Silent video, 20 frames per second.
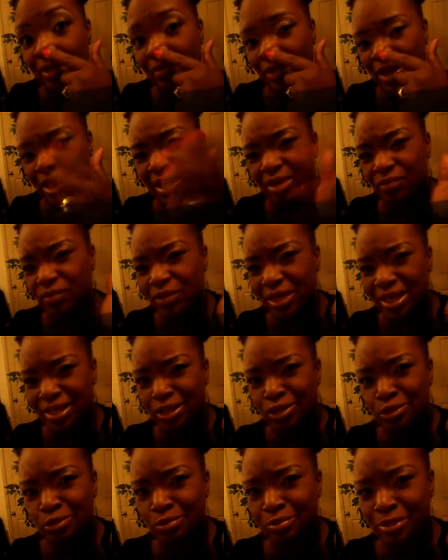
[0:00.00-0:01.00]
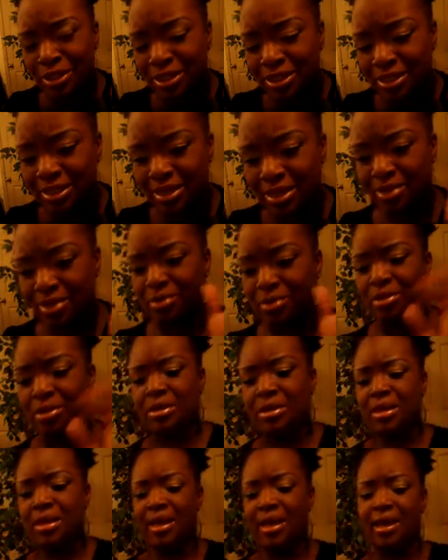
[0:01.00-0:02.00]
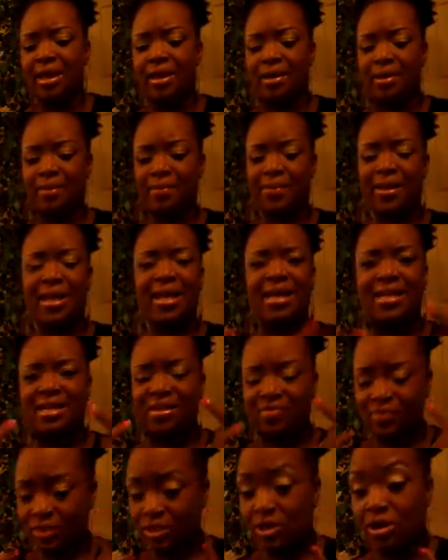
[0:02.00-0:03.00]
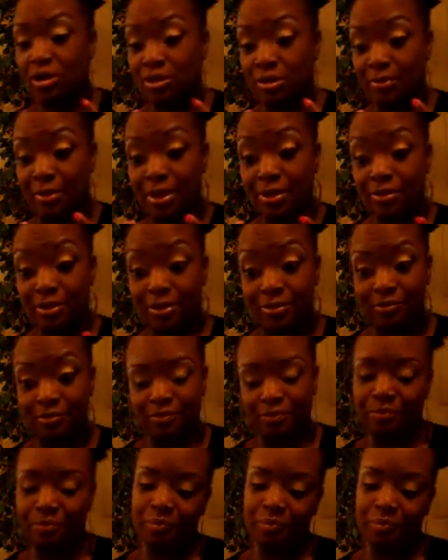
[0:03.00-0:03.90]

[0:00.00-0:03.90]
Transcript: I've had it for like two months now, um, but I had never talked about it.